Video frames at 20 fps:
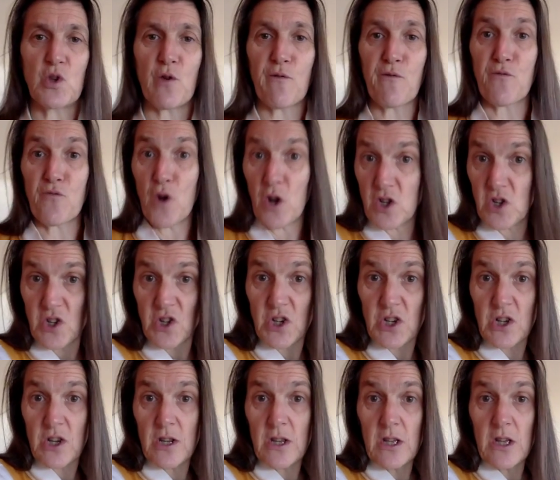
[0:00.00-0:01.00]
your
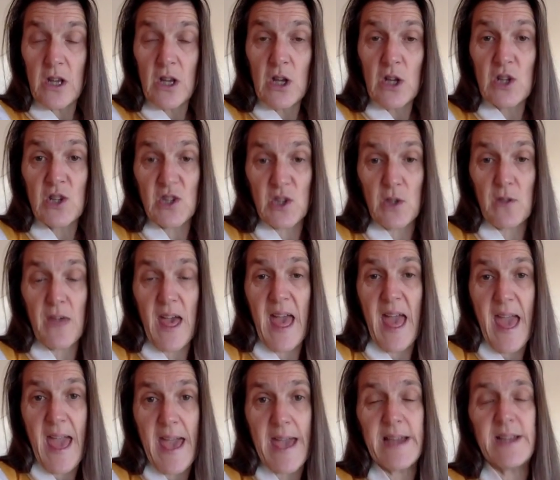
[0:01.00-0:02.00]
front so their
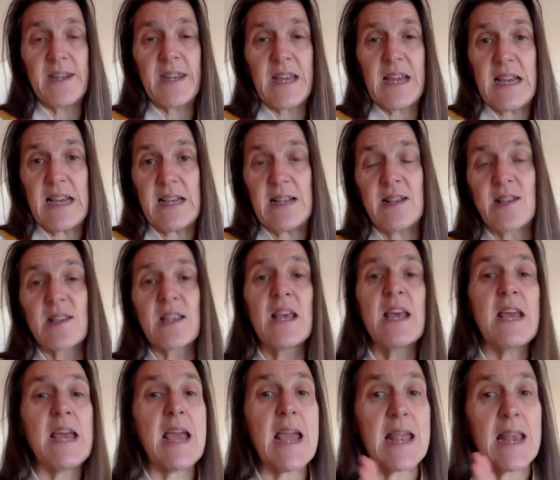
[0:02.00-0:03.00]
head is
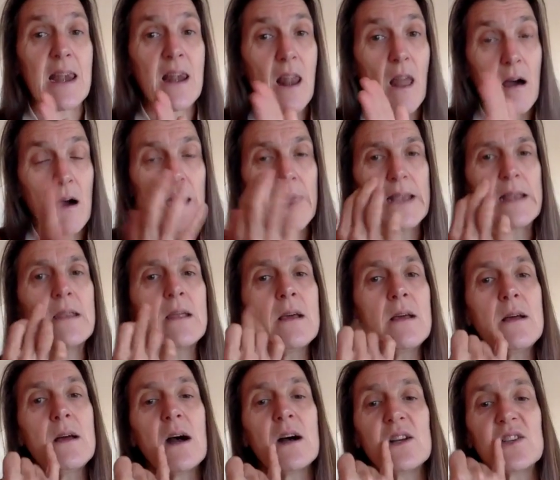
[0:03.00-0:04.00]
in line
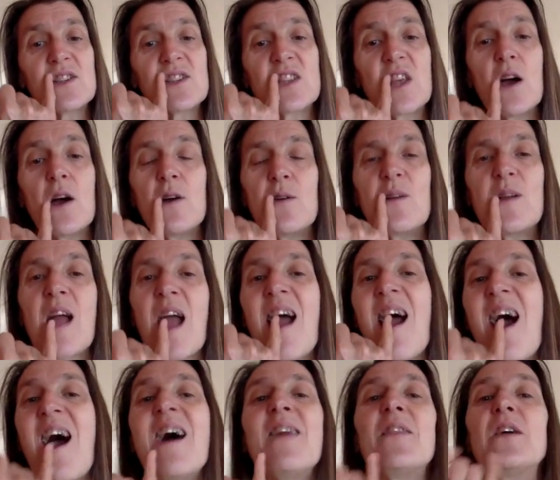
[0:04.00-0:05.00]
as though
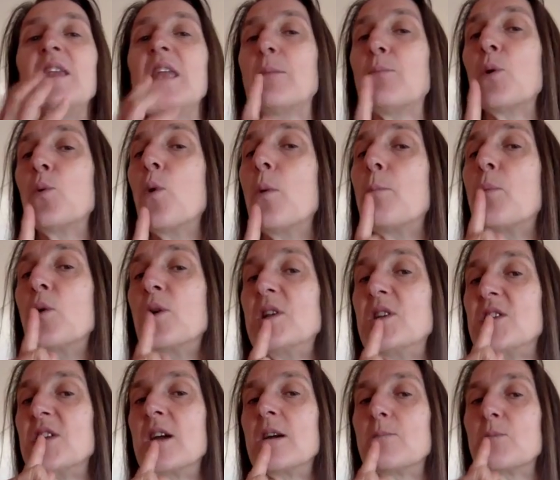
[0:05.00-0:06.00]
the nipple were
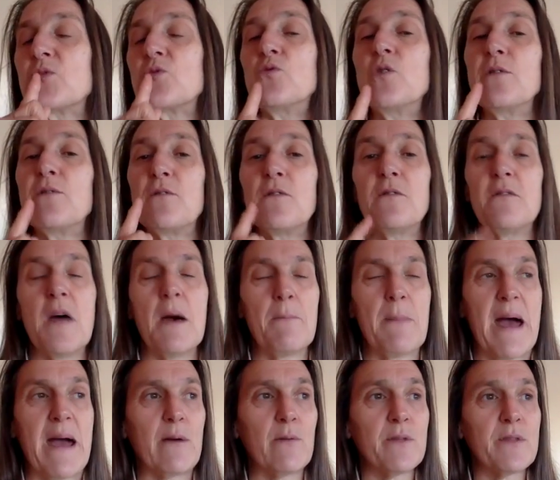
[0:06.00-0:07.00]
pointing up the roof of their
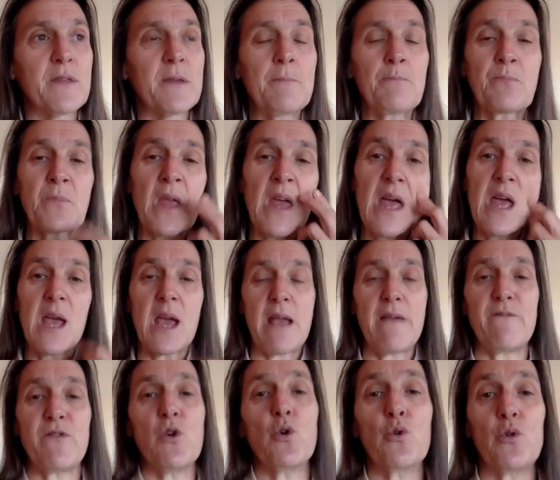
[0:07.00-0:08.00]
mouth.
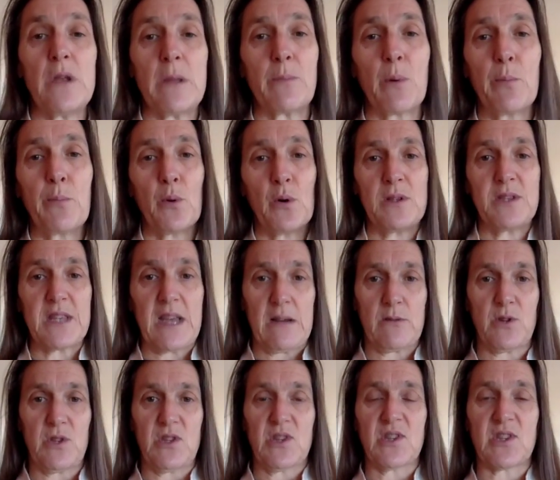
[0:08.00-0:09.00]
If your nipple points
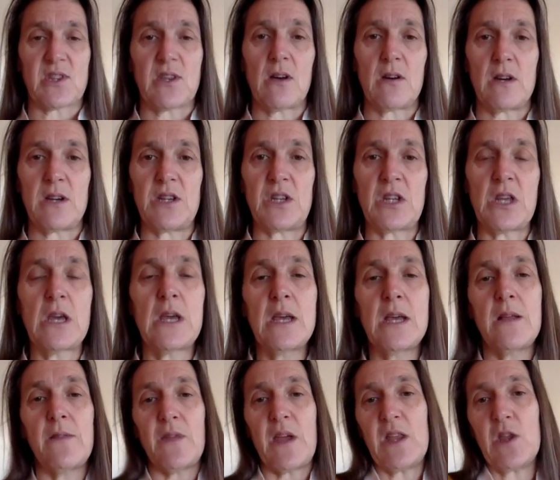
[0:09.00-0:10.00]
out to the side,
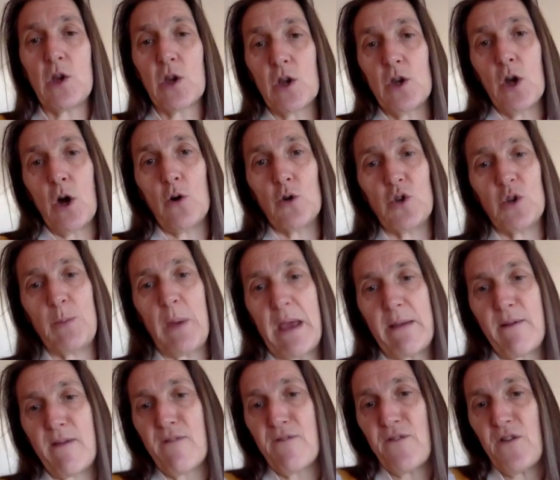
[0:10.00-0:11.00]
then you can hold your
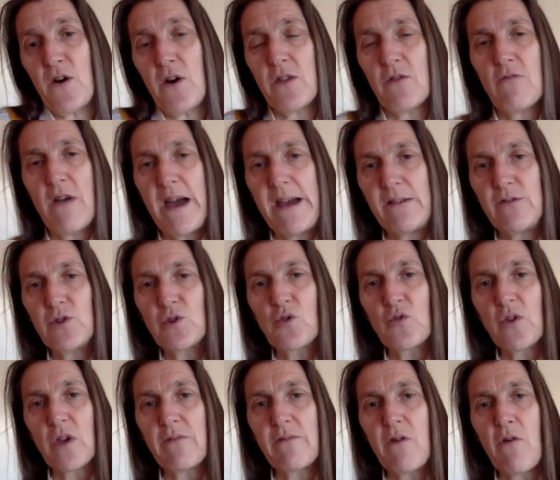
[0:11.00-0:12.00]
baby further around the
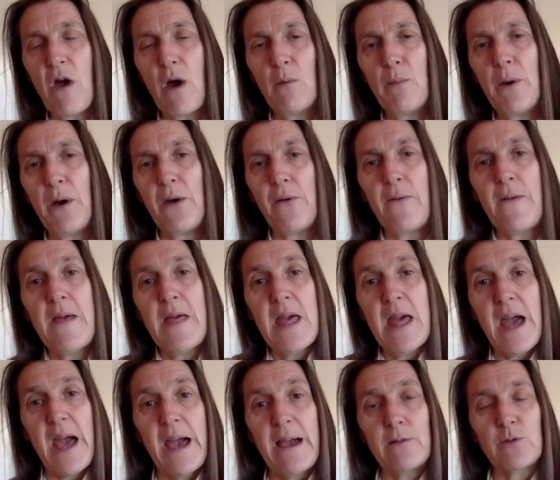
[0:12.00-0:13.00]
crook of your elbow
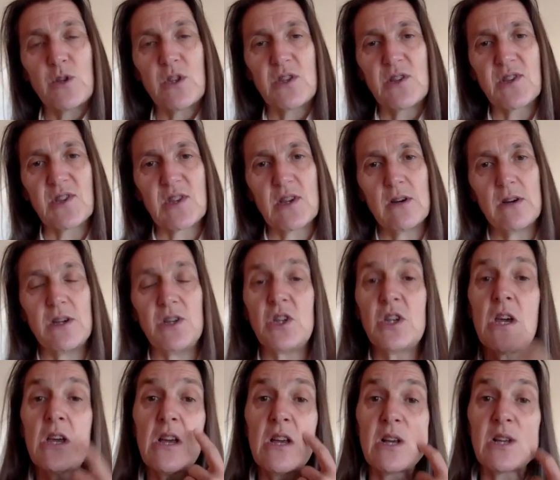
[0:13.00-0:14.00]
out to the side
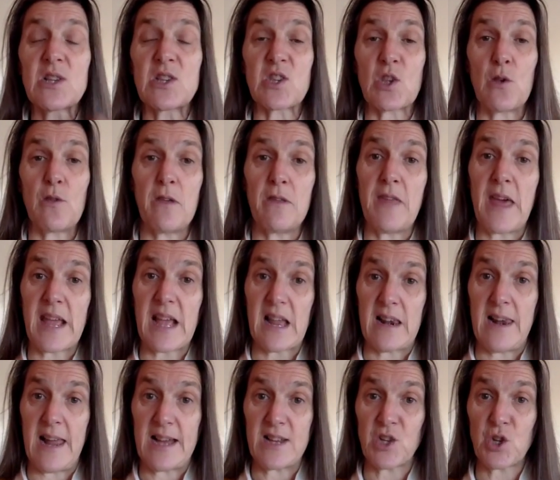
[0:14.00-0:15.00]
so that they
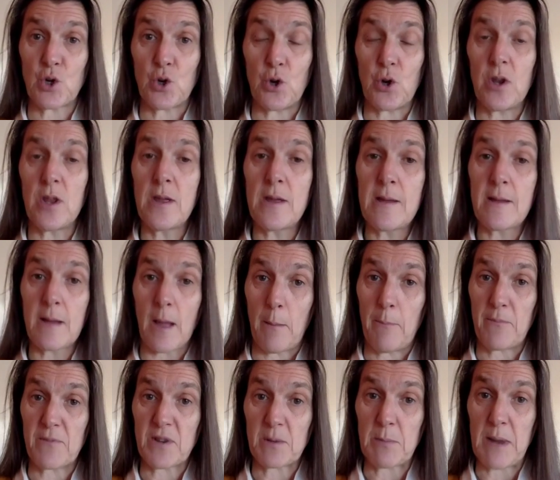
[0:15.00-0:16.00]
can latch on
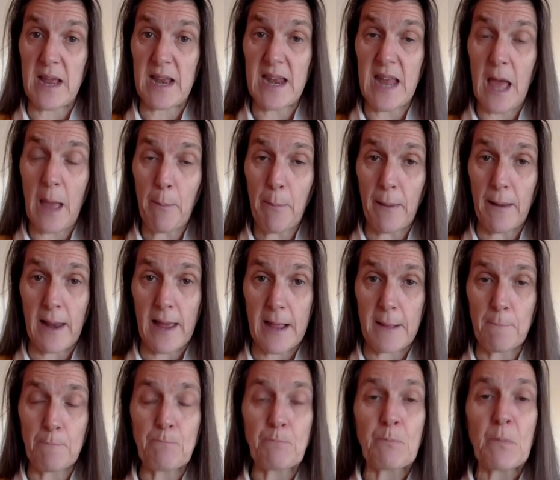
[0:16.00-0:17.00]
comfortably and happily.